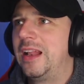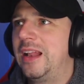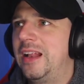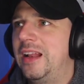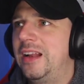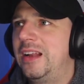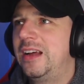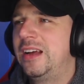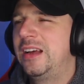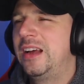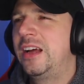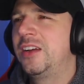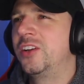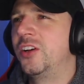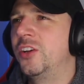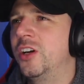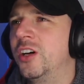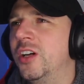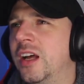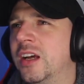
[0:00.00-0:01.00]
I don't
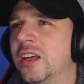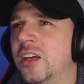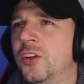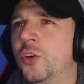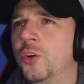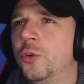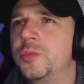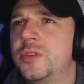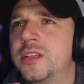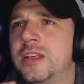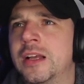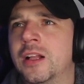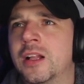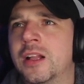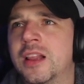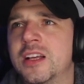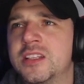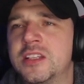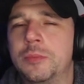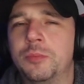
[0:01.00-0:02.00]
know, like an upscale,
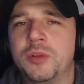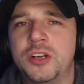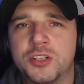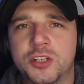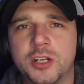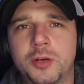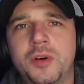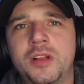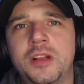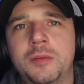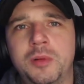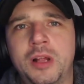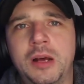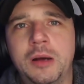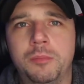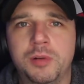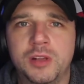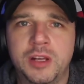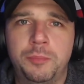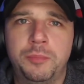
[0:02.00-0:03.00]
classy place. You know where they like
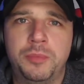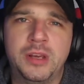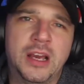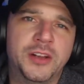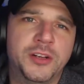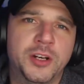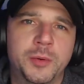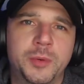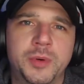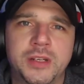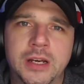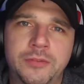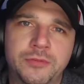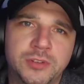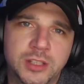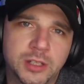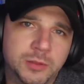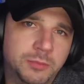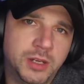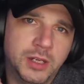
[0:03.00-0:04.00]
play piano while you're
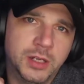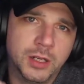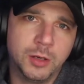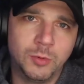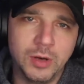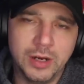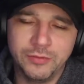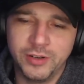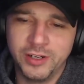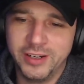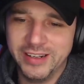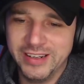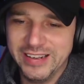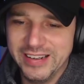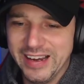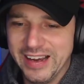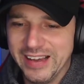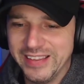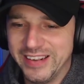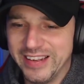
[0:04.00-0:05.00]
having your meal or whatever.
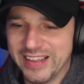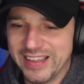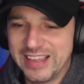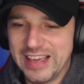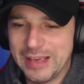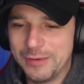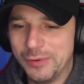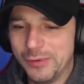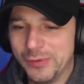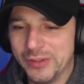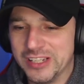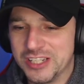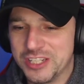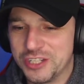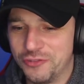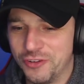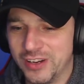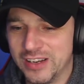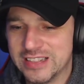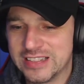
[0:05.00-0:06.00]
And then it came in with the
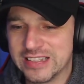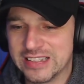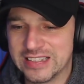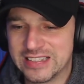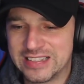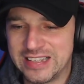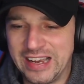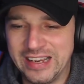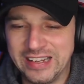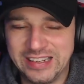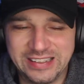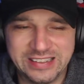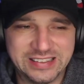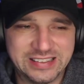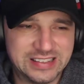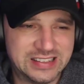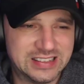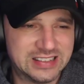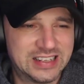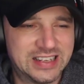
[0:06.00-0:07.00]
strings that sounded.
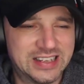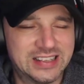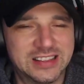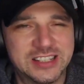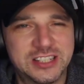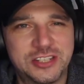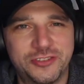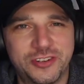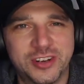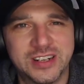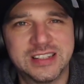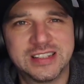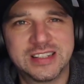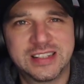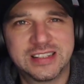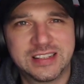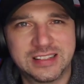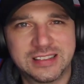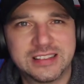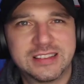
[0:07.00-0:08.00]
The strings
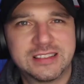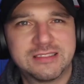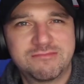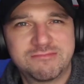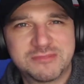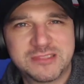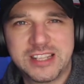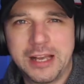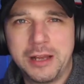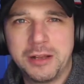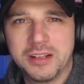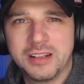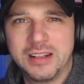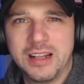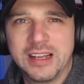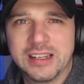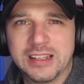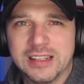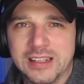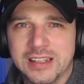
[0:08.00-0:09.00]
sounded
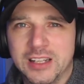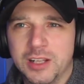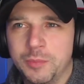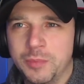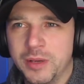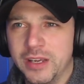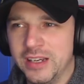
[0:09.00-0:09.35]
like a little bit.